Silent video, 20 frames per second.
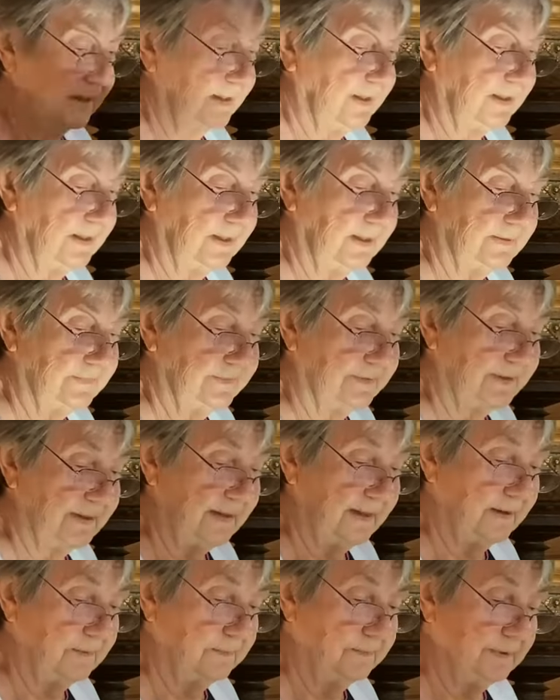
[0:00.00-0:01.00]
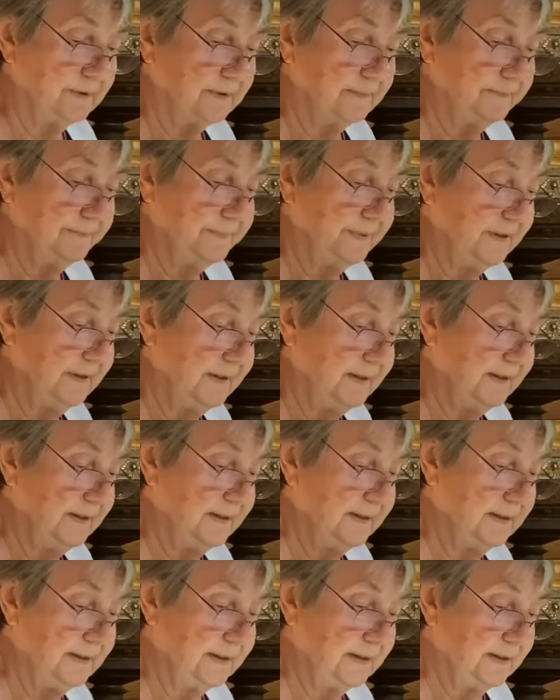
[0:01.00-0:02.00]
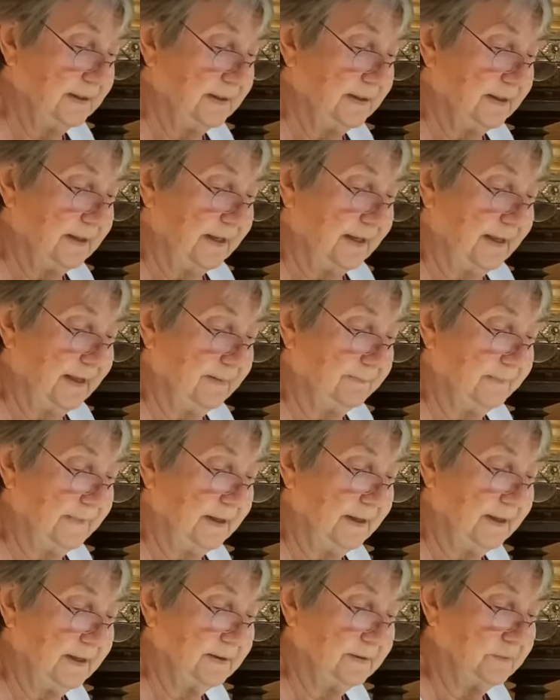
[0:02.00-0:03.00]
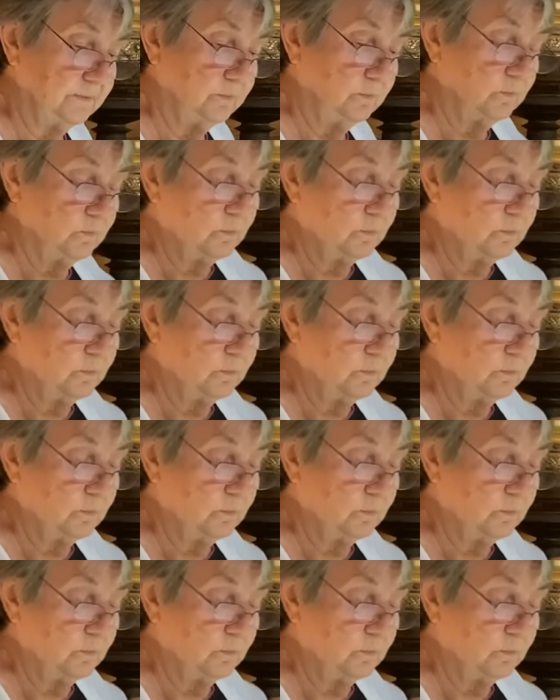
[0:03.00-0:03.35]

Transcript: And that will be MN